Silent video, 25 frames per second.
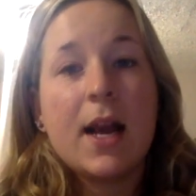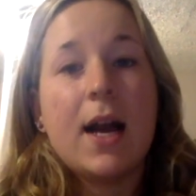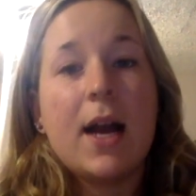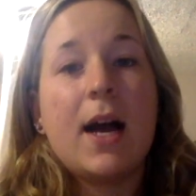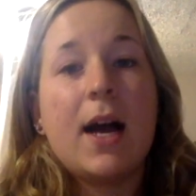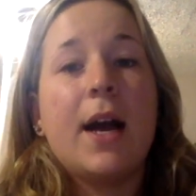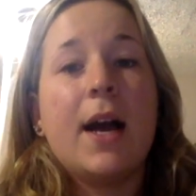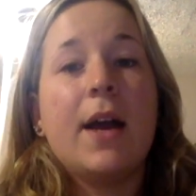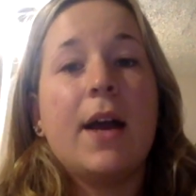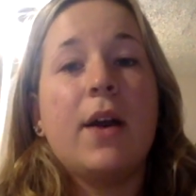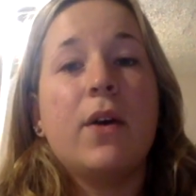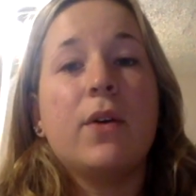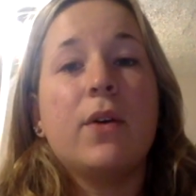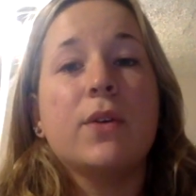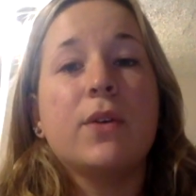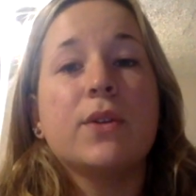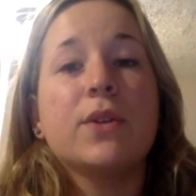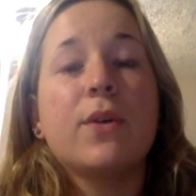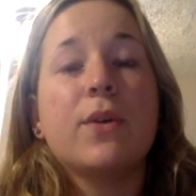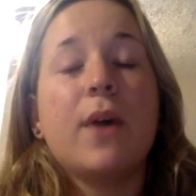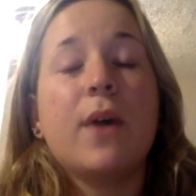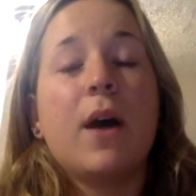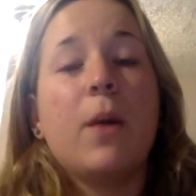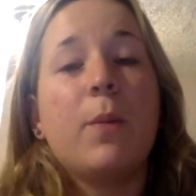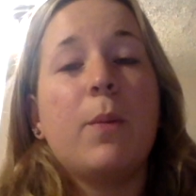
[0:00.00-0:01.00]
I
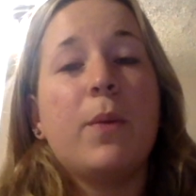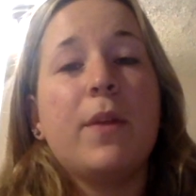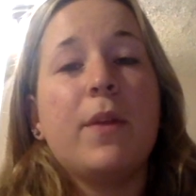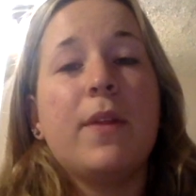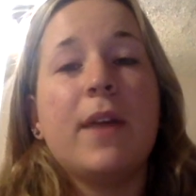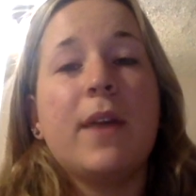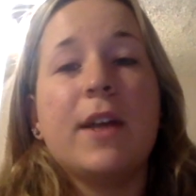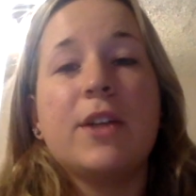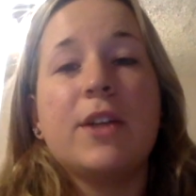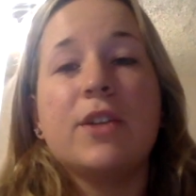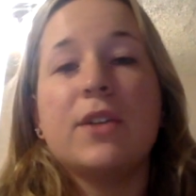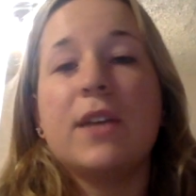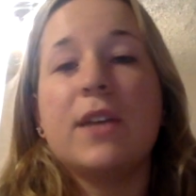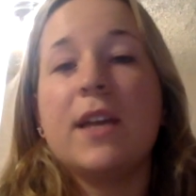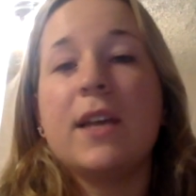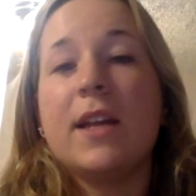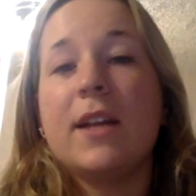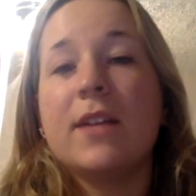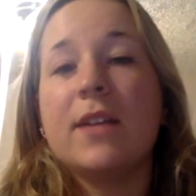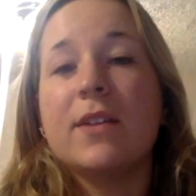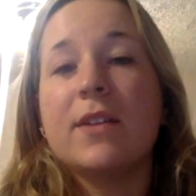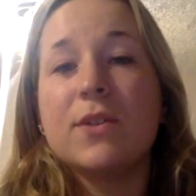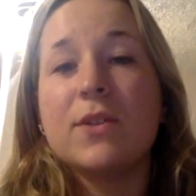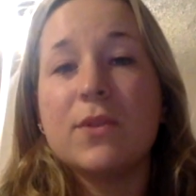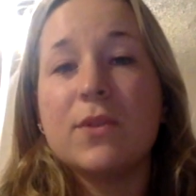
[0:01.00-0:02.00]
also help with educating
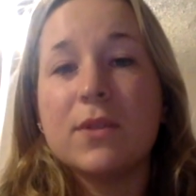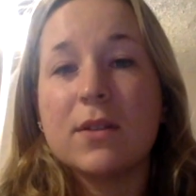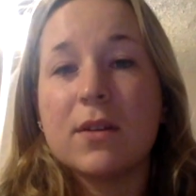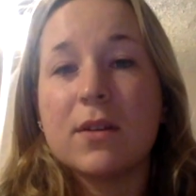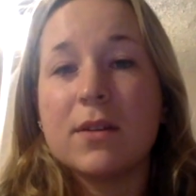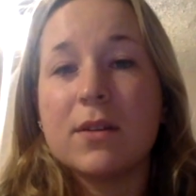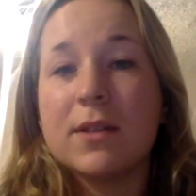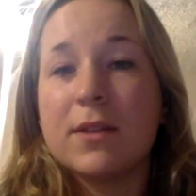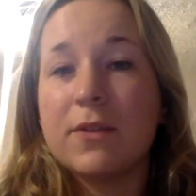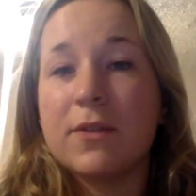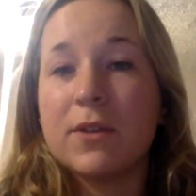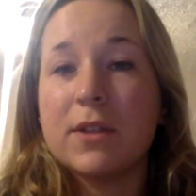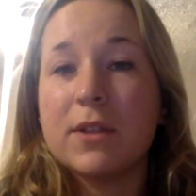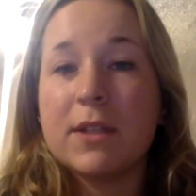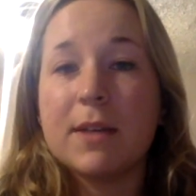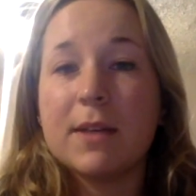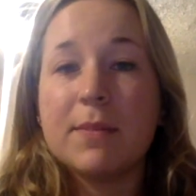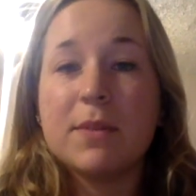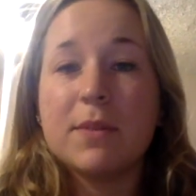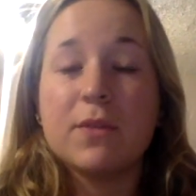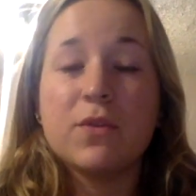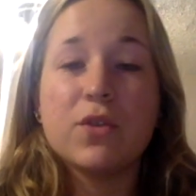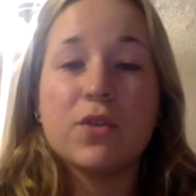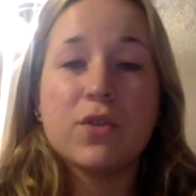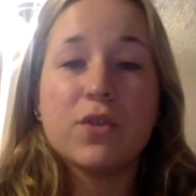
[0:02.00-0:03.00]
the students on different types
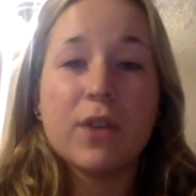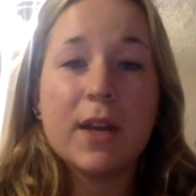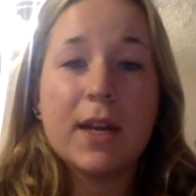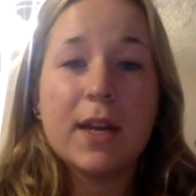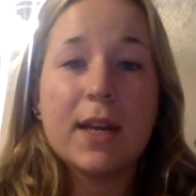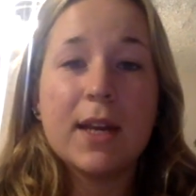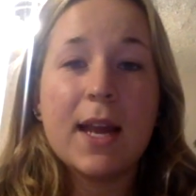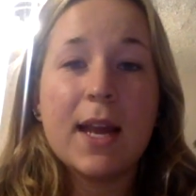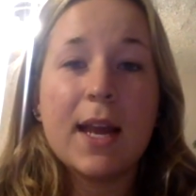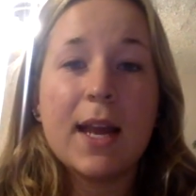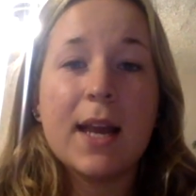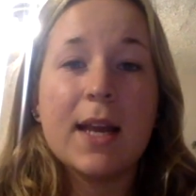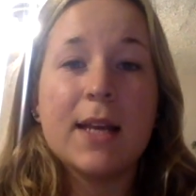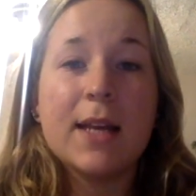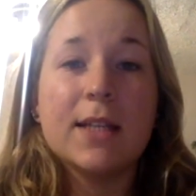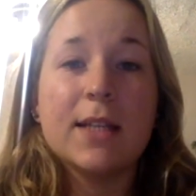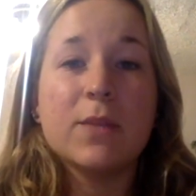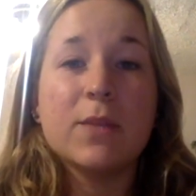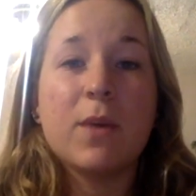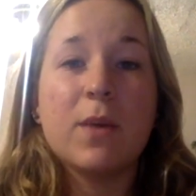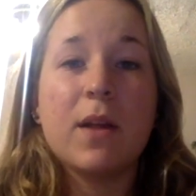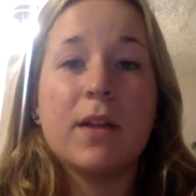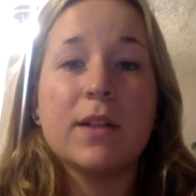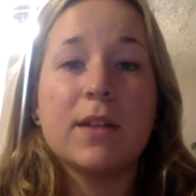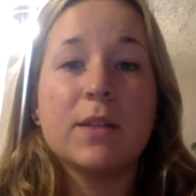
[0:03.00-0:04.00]
of training as
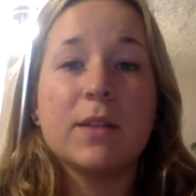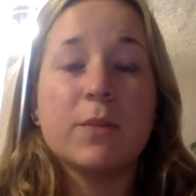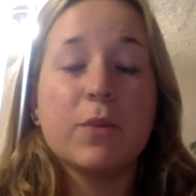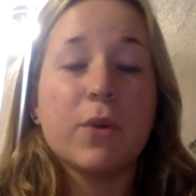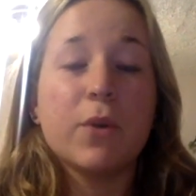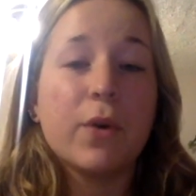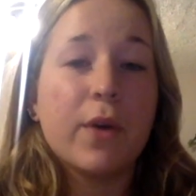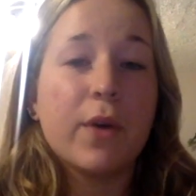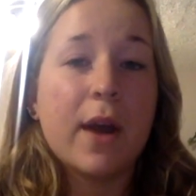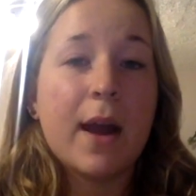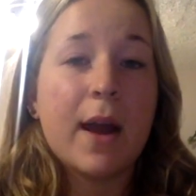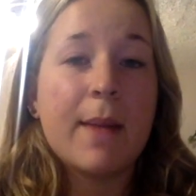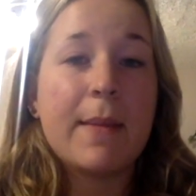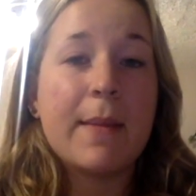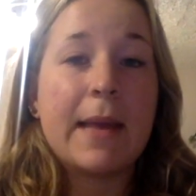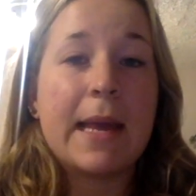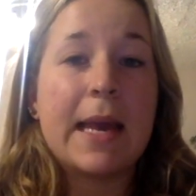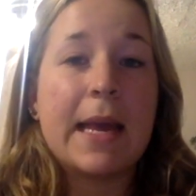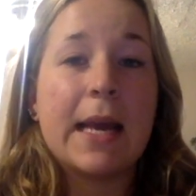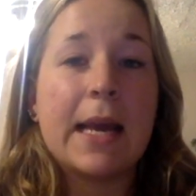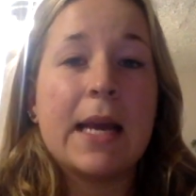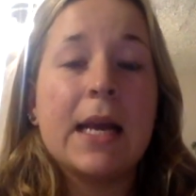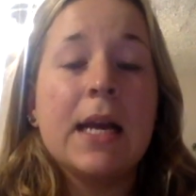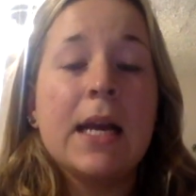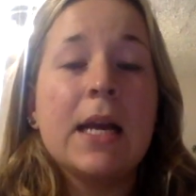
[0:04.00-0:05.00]
well as
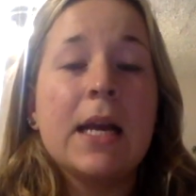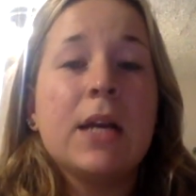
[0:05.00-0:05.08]
programming.